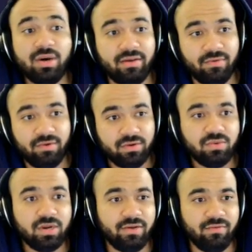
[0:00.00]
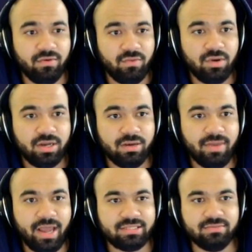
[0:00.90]
Whatever, whatever. We'll come
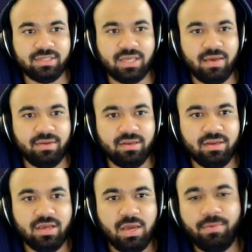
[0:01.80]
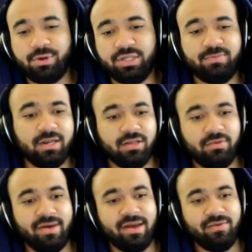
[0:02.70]
back sometime and participate in
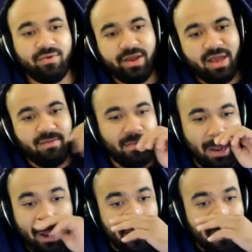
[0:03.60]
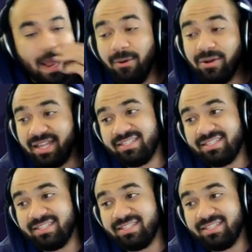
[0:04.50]
another battle royale, but I want to